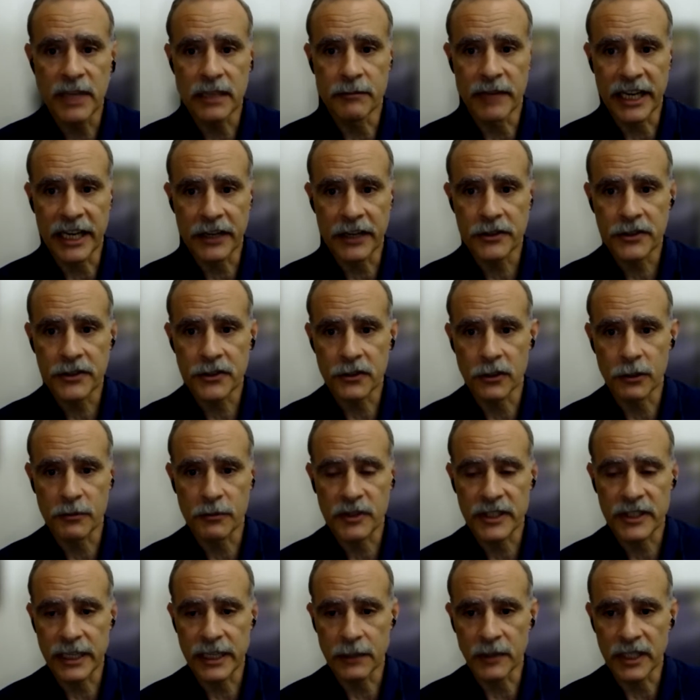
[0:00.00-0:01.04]
microscopes
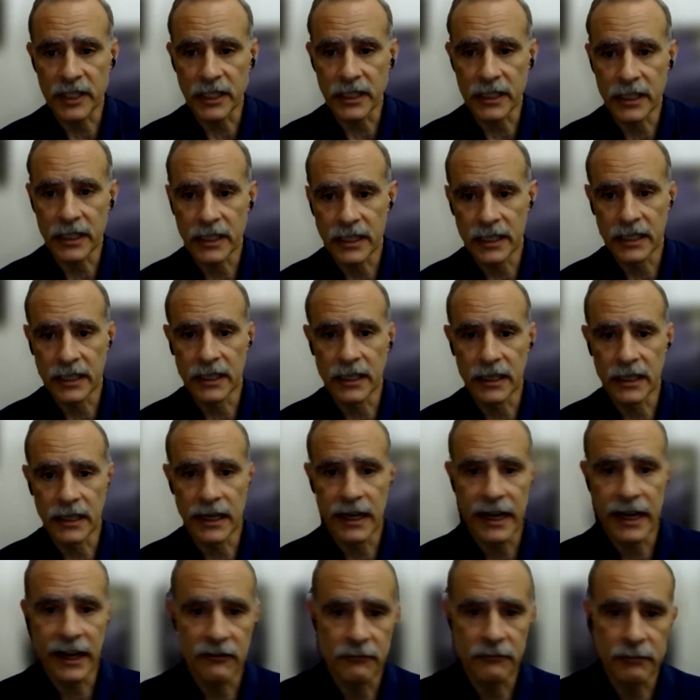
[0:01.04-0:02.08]
that we
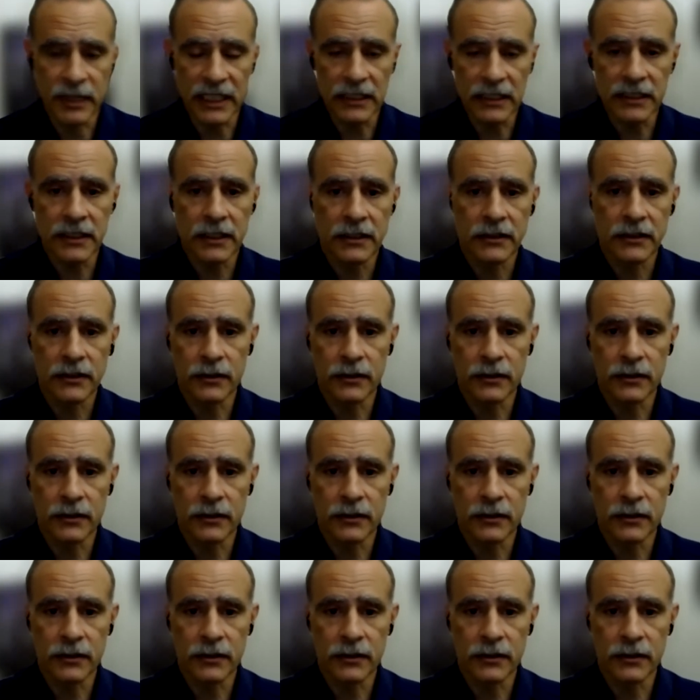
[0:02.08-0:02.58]
have built